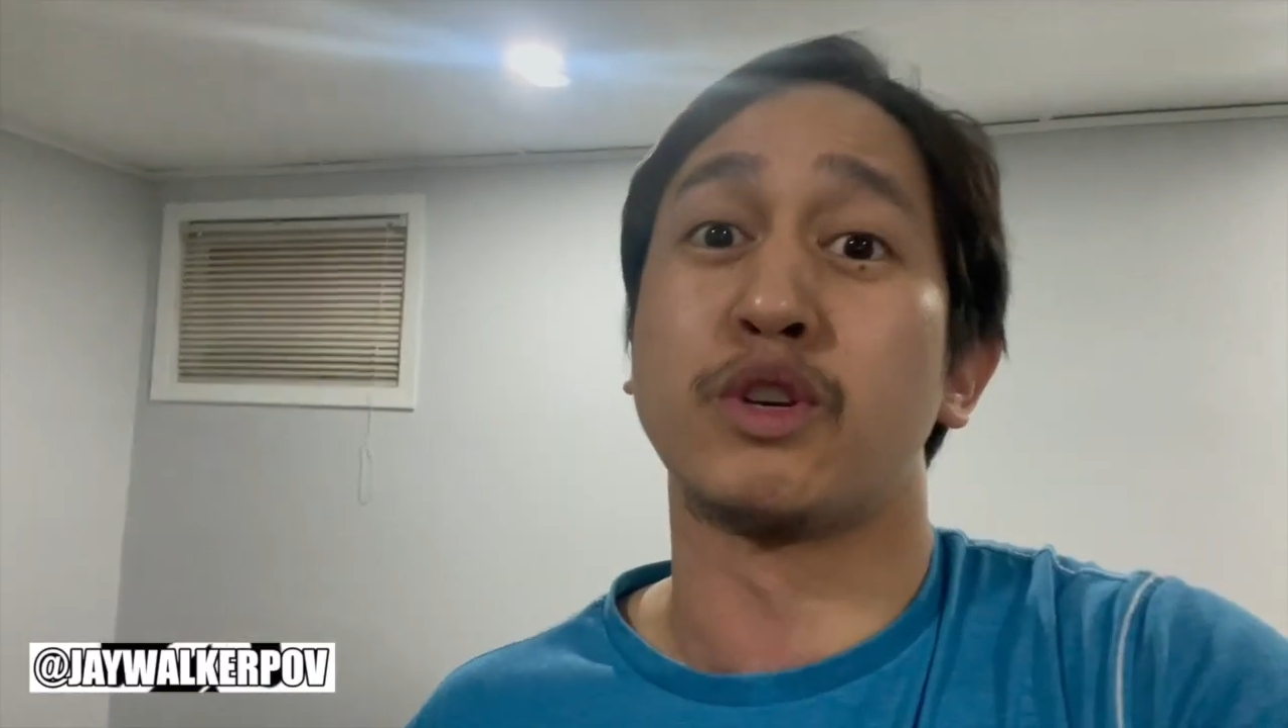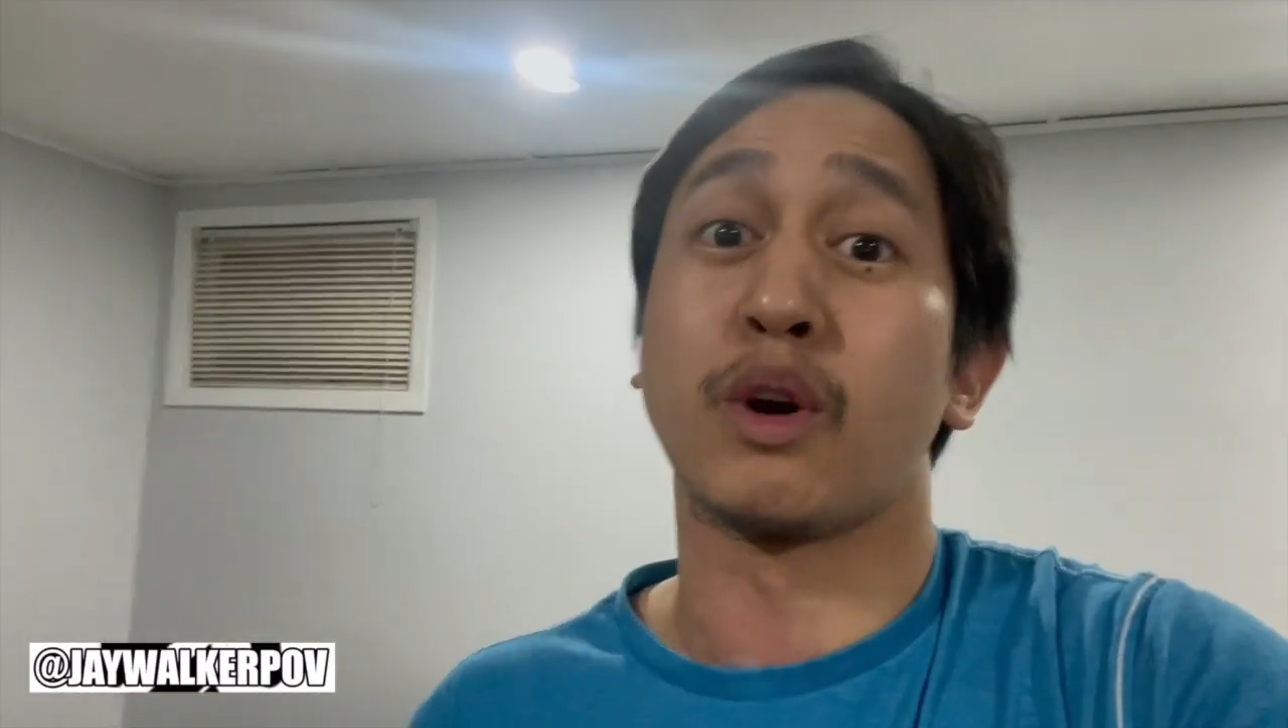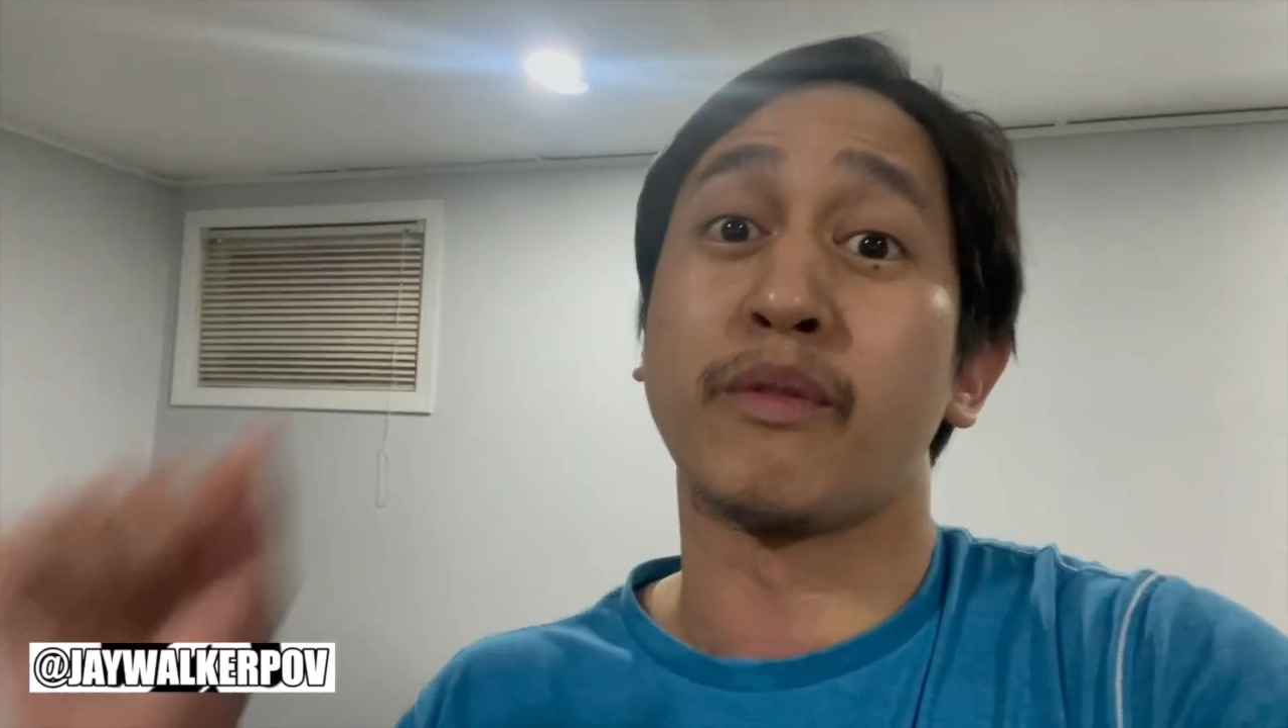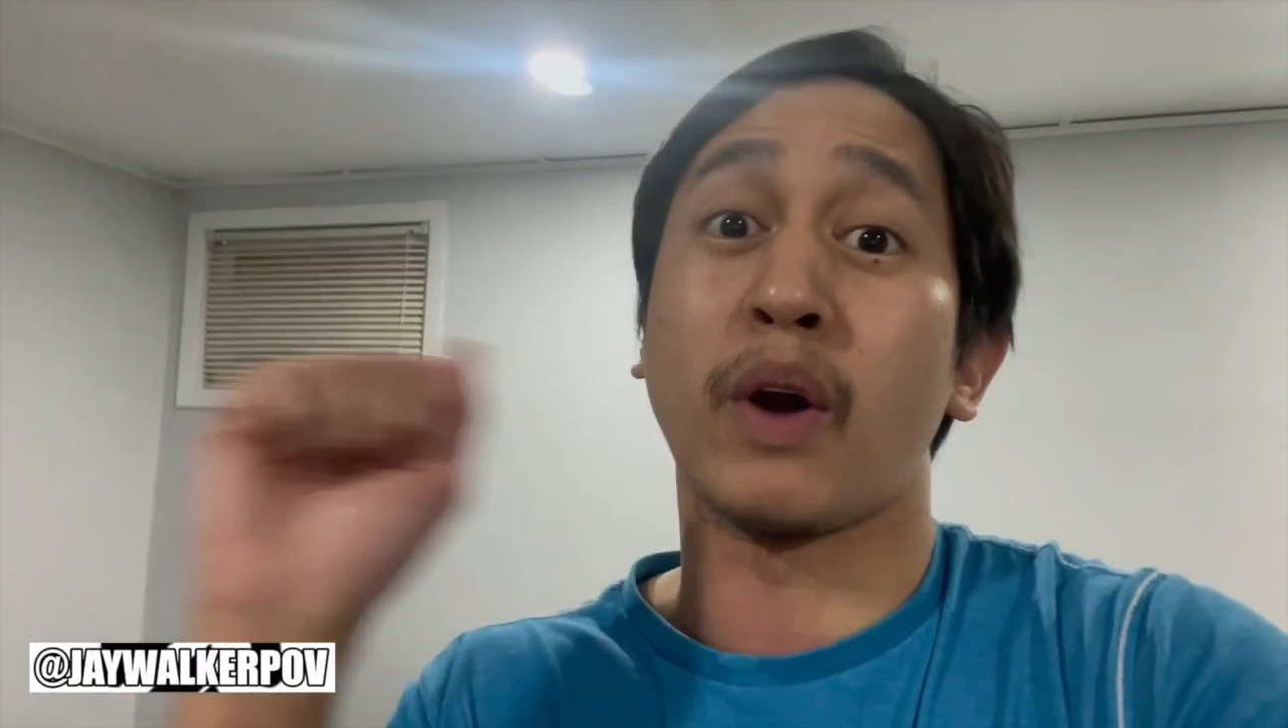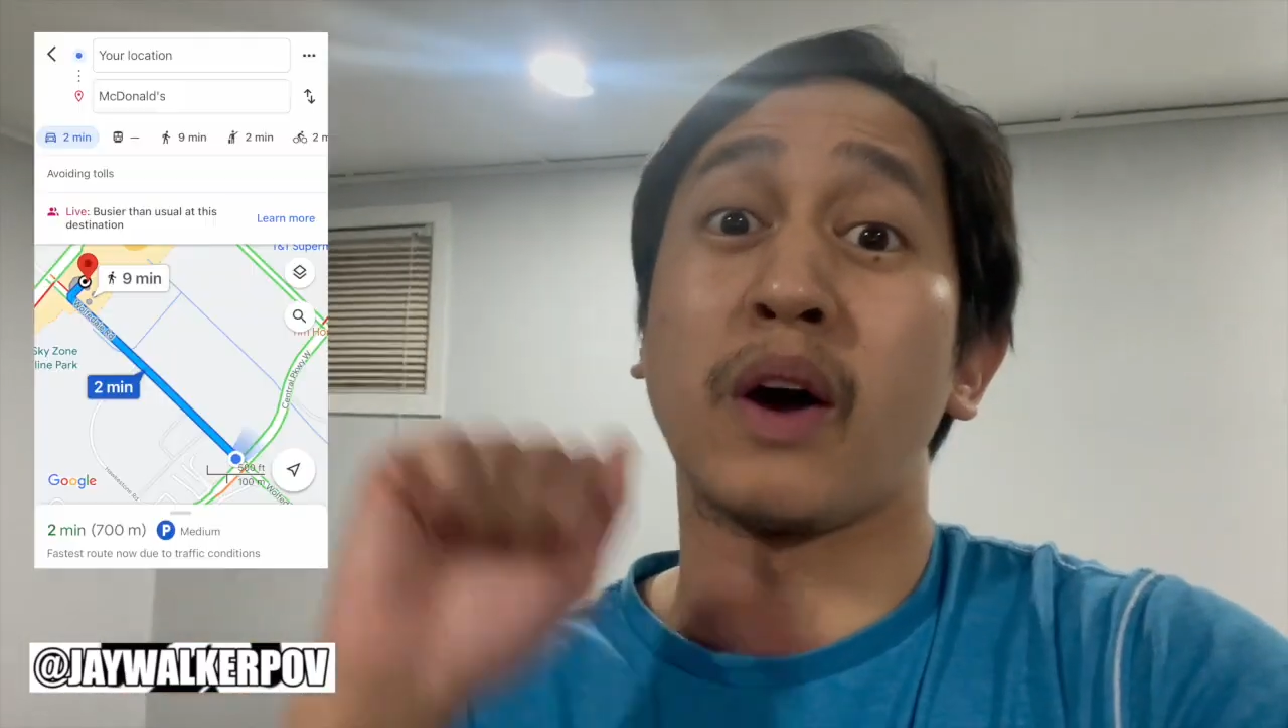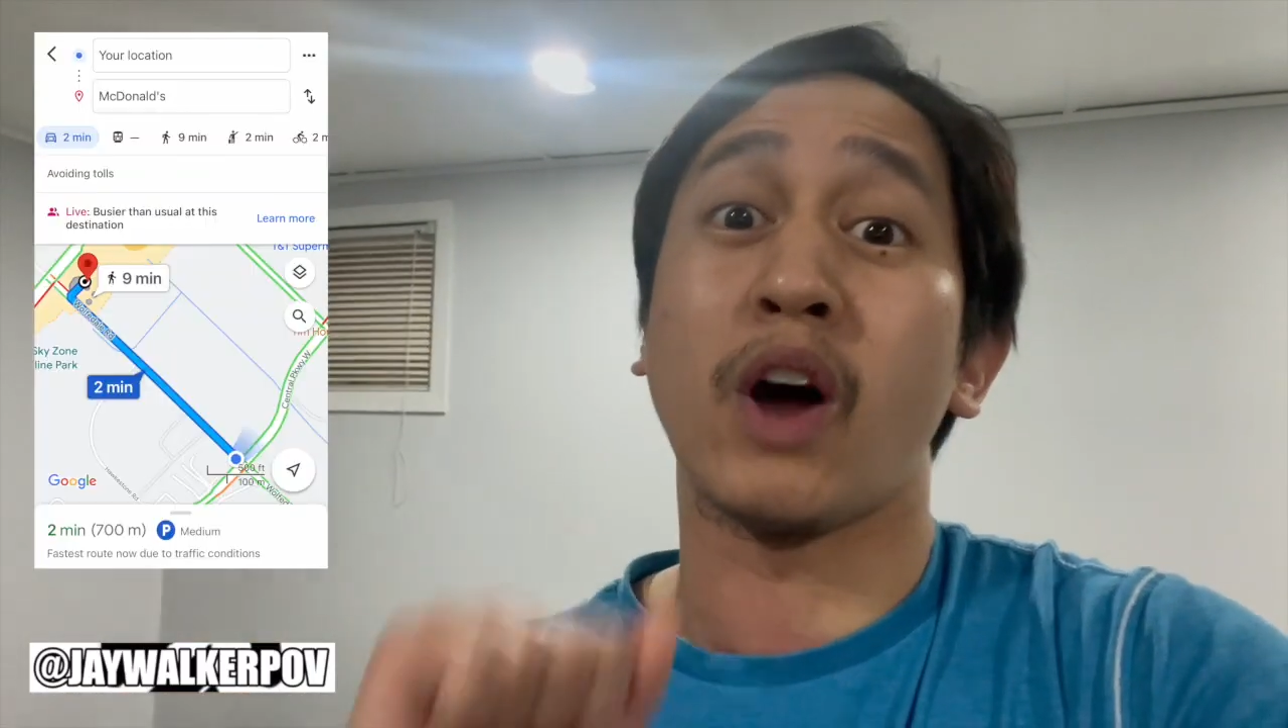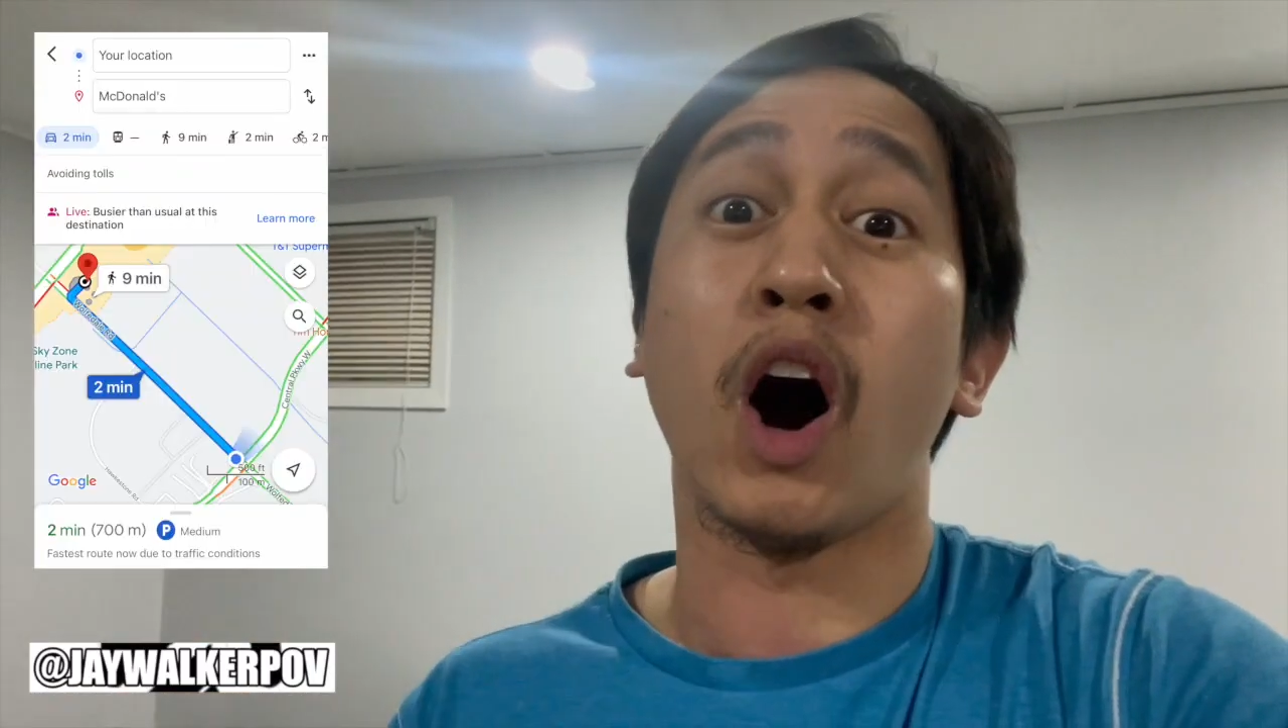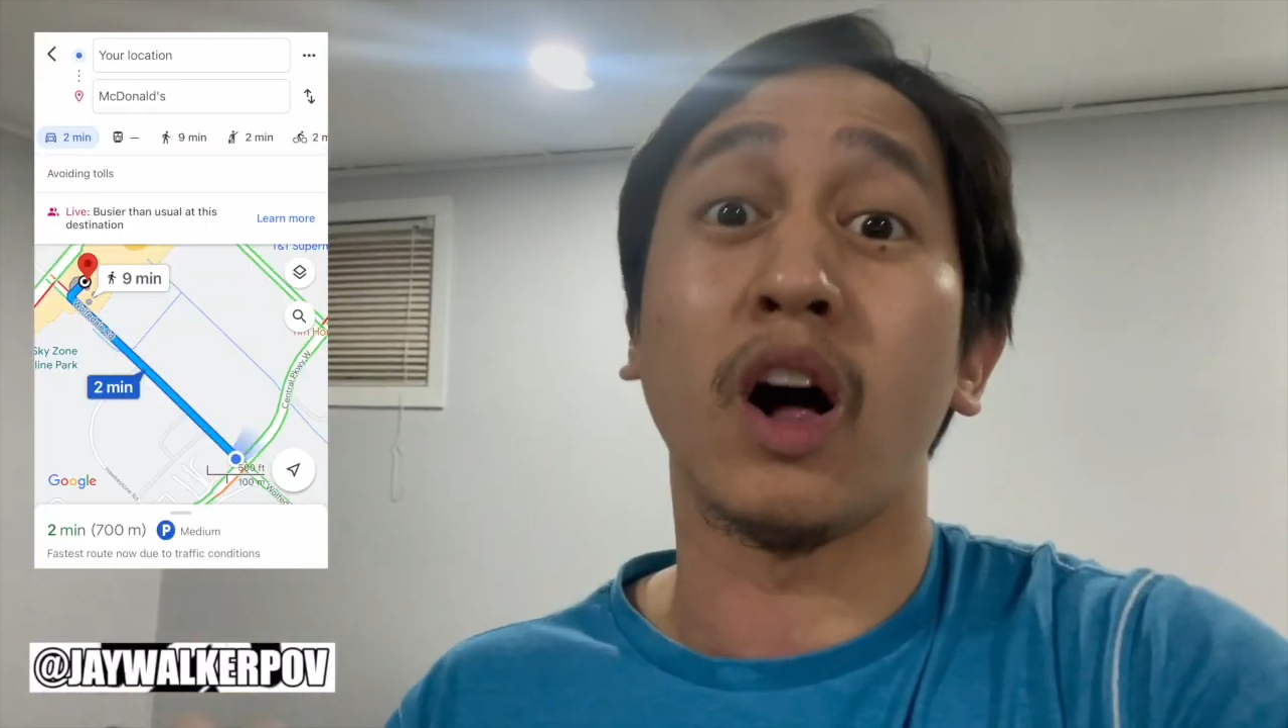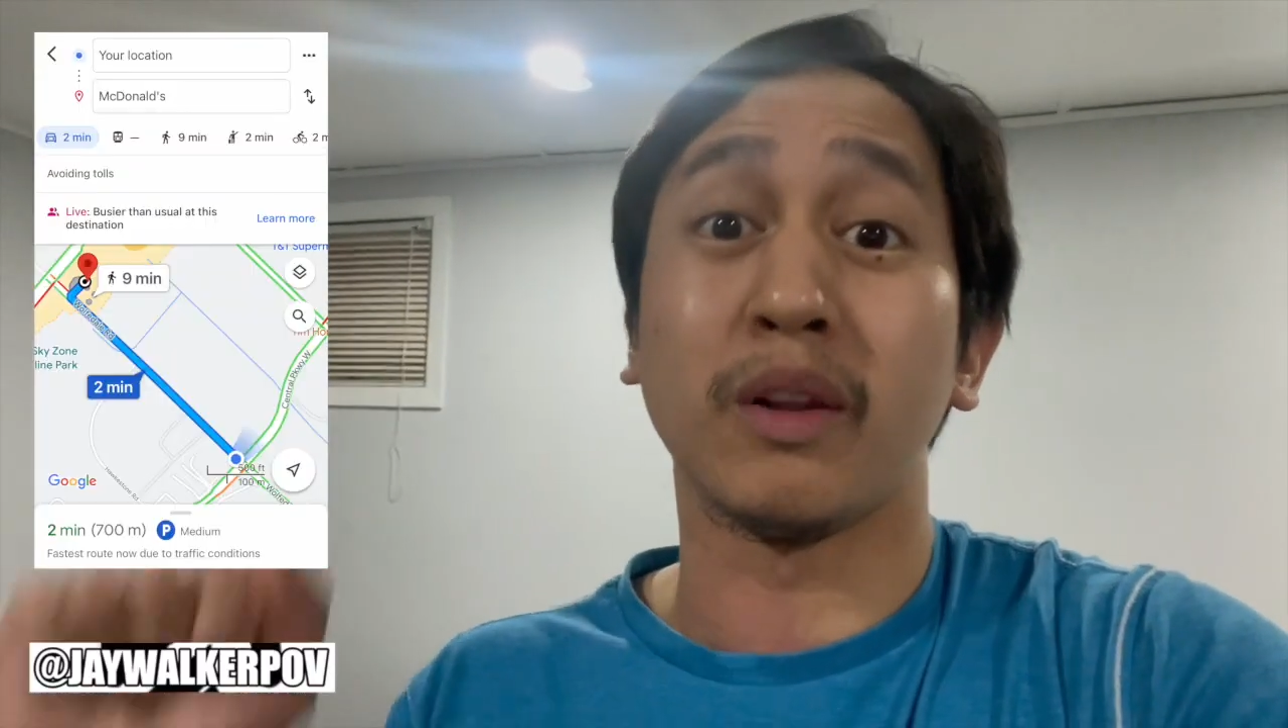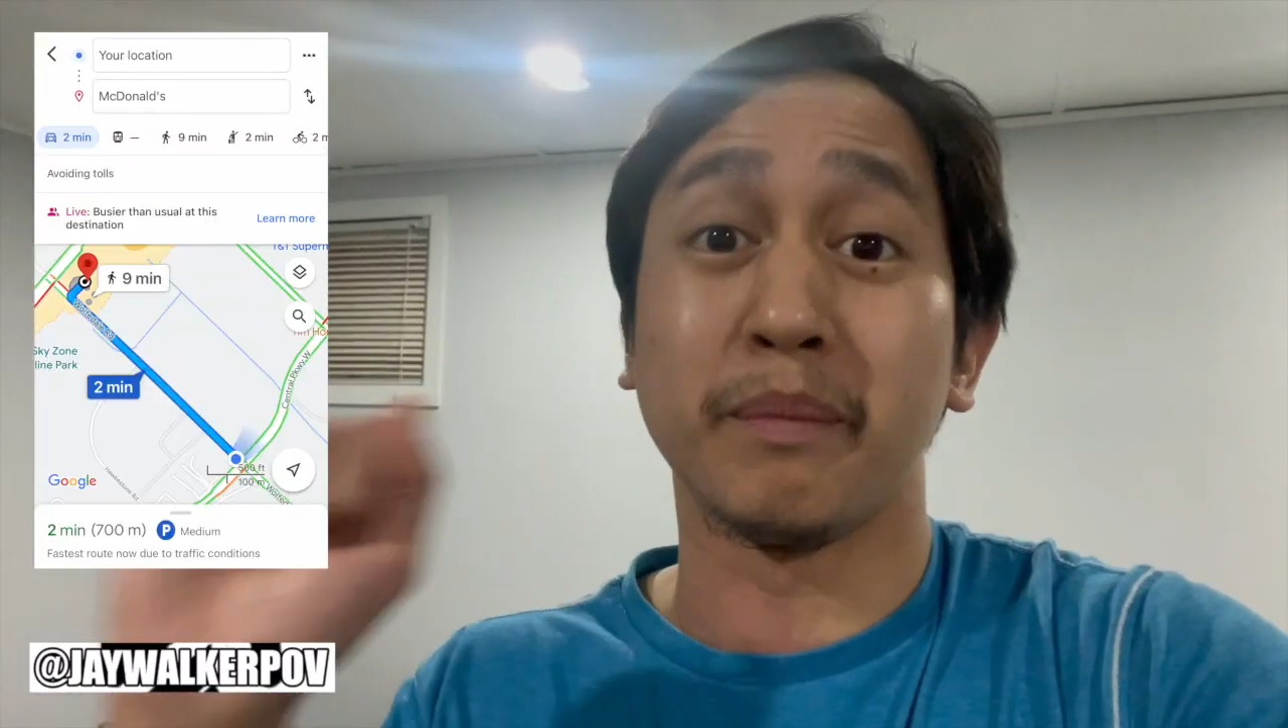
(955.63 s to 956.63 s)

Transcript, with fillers: drove around all